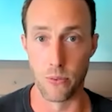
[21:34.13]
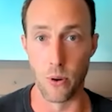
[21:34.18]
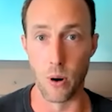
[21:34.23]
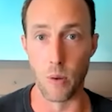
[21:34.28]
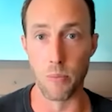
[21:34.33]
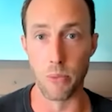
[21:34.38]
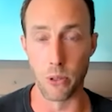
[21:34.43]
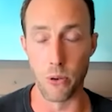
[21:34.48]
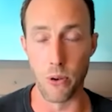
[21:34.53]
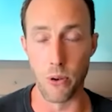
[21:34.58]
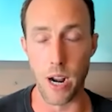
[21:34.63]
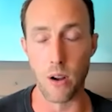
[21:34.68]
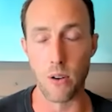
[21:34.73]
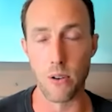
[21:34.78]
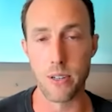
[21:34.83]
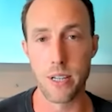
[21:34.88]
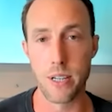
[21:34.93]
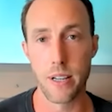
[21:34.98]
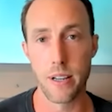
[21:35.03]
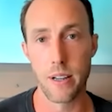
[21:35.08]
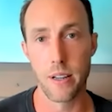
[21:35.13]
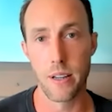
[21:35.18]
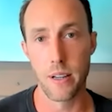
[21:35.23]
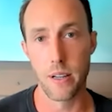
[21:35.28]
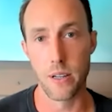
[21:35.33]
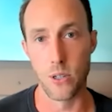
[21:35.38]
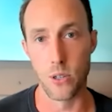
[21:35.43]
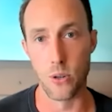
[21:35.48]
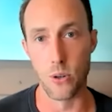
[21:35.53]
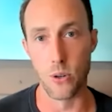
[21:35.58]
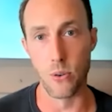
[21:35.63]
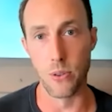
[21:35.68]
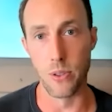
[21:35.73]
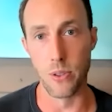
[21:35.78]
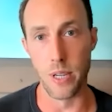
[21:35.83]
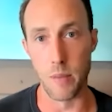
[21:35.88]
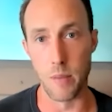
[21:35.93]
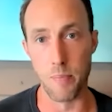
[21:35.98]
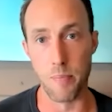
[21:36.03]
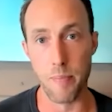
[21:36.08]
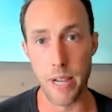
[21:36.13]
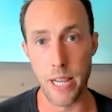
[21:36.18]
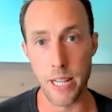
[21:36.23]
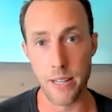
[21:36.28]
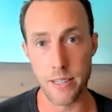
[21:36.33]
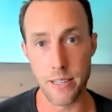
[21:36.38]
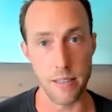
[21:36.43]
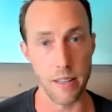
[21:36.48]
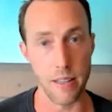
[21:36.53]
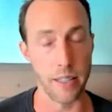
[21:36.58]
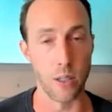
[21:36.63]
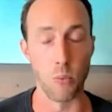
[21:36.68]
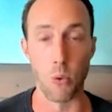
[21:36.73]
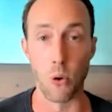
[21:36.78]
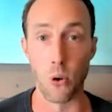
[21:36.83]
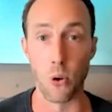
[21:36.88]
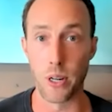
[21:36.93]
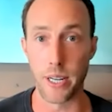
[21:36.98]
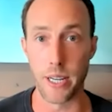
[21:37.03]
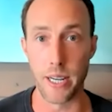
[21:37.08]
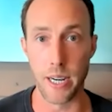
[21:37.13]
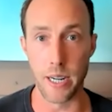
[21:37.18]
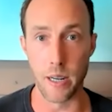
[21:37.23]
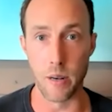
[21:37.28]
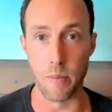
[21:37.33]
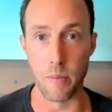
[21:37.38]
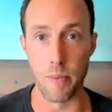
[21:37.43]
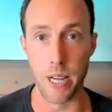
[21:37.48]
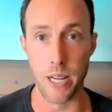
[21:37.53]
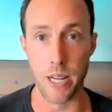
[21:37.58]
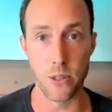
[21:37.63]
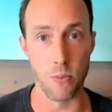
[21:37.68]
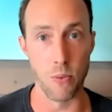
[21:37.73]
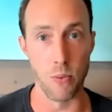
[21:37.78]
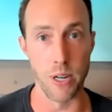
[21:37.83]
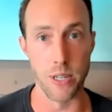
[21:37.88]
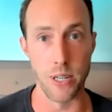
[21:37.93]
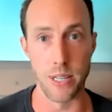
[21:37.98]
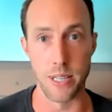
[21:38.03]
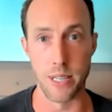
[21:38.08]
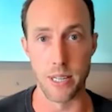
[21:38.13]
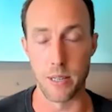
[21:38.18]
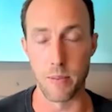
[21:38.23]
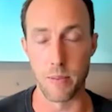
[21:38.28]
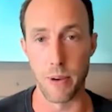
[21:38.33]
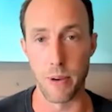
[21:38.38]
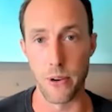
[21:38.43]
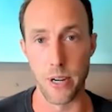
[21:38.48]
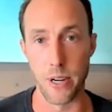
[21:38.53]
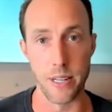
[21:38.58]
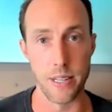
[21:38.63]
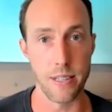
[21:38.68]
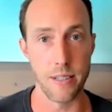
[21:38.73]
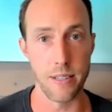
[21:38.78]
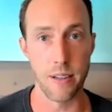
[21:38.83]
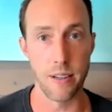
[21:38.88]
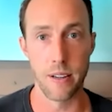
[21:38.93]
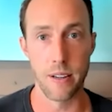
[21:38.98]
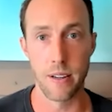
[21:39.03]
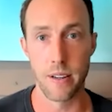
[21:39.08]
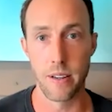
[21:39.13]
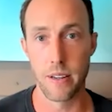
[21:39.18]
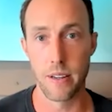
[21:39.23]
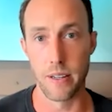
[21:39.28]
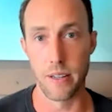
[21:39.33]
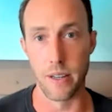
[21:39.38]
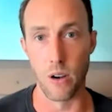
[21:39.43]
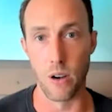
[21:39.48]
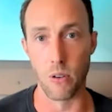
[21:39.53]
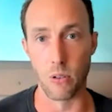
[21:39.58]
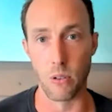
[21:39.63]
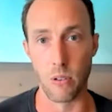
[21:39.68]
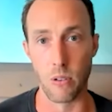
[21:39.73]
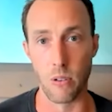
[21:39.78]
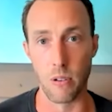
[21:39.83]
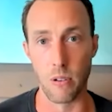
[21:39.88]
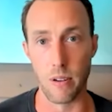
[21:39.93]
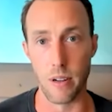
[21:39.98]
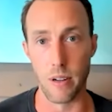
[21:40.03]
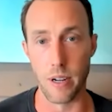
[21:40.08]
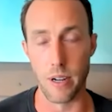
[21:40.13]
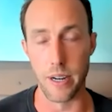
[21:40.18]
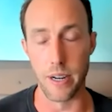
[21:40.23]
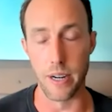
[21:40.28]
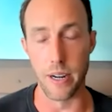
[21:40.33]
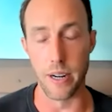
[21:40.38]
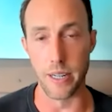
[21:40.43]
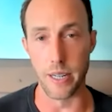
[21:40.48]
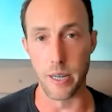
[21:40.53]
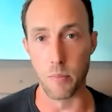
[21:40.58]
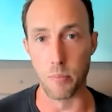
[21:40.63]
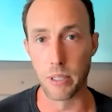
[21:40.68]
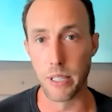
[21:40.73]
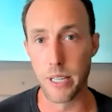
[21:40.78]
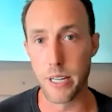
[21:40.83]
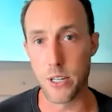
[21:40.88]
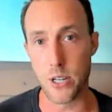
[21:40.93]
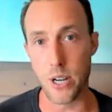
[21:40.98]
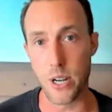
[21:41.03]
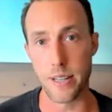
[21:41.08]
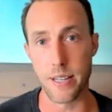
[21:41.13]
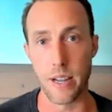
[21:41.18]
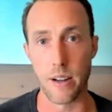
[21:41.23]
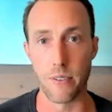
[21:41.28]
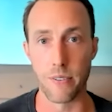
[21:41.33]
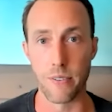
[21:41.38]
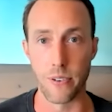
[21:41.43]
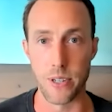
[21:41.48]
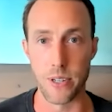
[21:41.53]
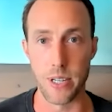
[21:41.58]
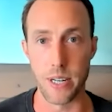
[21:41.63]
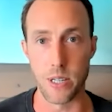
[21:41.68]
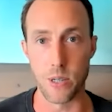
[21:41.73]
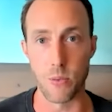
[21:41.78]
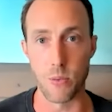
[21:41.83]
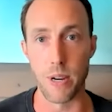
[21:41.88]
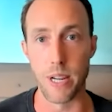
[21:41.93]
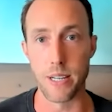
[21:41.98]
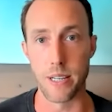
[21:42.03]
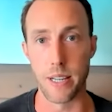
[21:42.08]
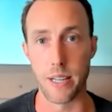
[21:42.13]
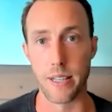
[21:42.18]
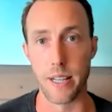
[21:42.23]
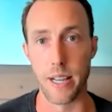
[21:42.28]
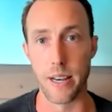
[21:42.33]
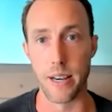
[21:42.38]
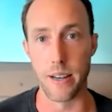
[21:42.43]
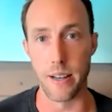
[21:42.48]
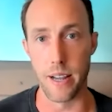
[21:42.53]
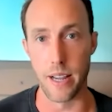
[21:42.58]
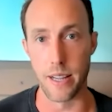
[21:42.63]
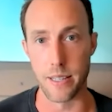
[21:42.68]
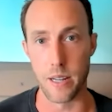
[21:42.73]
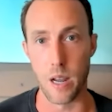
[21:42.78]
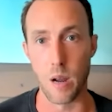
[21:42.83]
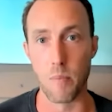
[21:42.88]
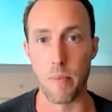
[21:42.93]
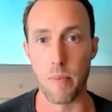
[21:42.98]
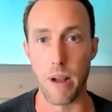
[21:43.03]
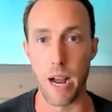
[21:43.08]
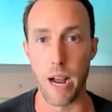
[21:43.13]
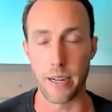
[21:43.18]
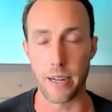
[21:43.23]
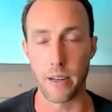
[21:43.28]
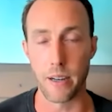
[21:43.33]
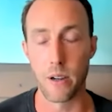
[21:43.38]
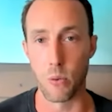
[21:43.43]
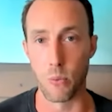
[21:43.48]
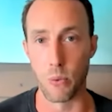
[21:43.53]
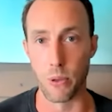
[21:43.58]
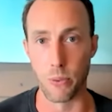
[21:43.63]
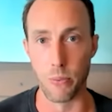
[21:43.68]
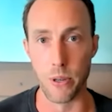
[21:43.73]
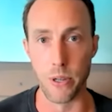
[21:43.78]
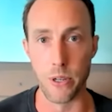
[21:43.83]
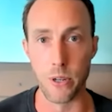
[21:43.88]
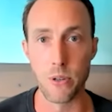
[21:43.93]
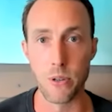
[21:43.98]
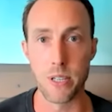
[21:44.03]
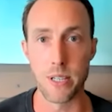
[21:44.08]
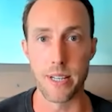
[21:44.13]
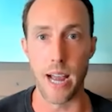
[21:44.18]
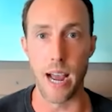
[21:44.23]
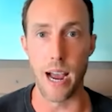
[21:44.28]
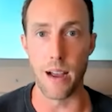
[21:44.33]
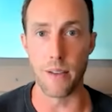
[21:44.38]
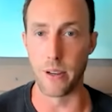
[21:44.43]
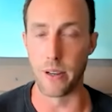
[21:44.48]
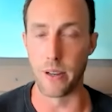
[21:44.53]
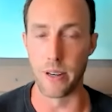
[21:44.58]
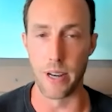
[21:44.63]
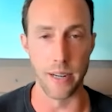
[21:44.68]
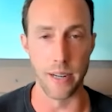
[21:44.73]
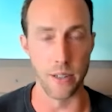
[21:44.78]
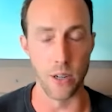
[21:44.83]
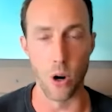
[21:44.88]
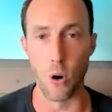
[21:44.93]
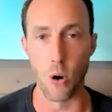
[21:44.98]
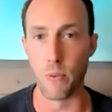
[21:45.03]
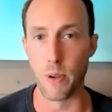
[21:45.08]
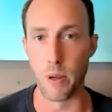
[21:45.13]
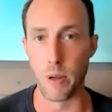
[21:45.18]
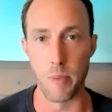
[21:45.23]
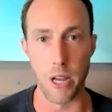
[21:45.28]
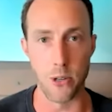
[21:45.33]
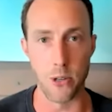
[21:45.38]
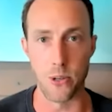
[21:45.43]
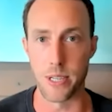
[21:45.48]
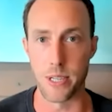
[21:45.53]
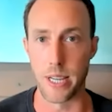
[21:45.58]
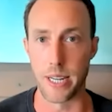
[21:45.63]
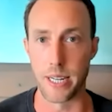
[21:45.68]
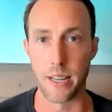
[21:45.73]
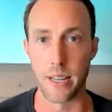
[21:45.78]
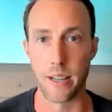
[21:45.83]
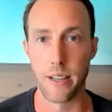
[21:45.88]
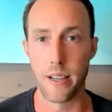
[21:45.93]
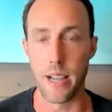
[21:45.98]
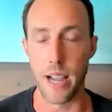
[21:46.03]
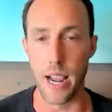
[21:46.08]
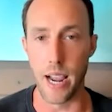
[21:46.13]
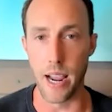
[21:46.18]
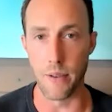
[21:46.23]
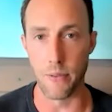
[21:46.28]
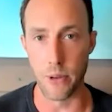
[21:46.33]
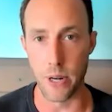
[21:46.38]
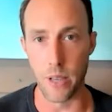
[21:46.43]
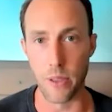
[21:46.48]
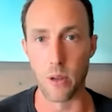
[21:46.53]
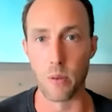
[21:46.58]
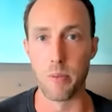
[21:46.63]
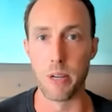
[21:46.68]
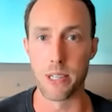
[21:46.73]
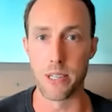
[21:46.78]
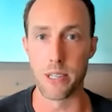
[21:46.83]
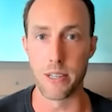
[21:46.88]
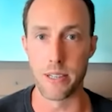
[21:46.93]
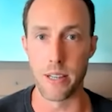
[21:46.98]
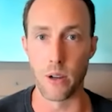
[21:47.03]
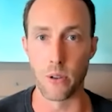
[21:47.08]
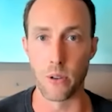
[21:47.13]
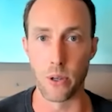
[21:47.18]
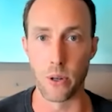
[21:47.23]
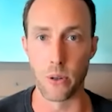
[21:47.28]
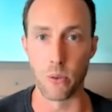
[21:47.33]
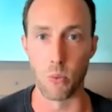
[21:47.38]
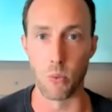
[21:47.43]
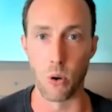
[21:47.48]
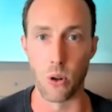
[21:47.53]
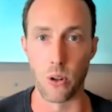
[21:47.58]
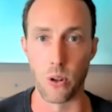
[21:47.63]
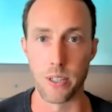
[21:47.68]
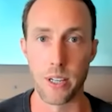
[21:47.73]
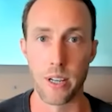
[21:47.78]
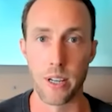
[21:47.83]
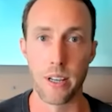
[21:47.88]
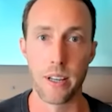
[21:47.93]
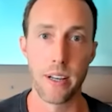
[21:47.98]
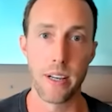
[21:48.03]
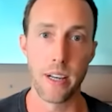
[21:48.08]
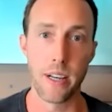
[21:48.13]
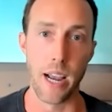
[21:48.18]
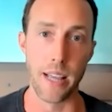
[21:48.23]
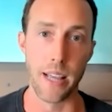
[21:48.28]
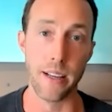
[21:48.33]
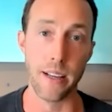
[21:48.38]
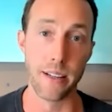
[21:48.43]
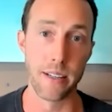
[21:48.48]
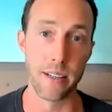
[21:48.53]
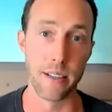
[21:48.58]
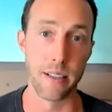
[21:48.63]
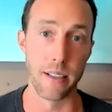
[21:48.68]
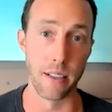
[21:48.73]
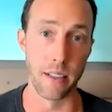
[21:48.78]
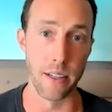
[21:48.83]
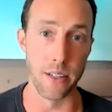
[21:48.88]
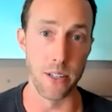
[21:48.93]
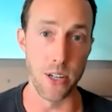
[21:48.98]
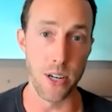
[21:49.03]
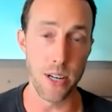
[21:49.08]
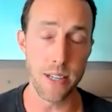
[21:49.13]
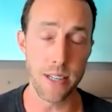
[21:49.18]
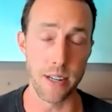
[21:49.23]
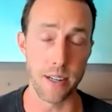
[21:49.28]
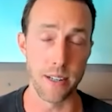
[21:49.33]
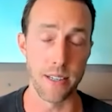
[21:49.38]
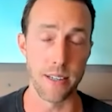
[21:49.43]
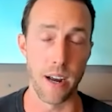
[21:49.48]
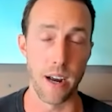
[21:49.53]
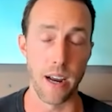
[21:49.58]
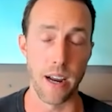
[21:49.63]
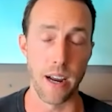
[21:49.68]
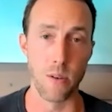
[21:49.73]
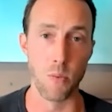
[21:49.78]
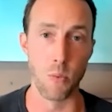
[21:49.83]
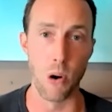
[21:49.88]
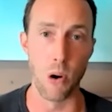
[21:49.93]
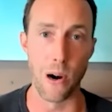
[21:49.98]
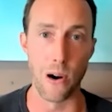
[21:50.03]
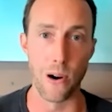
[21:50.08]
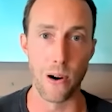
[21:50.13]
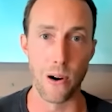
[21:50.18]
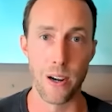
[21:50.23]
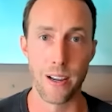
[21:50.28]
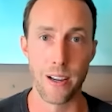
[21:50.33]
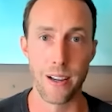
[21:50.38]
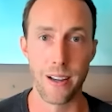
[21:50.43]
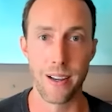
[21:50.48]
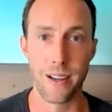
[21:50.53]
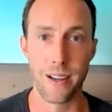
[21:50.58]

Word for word: from the ground. To the mints like the Royal Canadian Mint, which has experienced a complete shutdown for 6 weeks and then has come back with reduced staff and COVID measures like every other business out there in the world. And then to the logistics side where,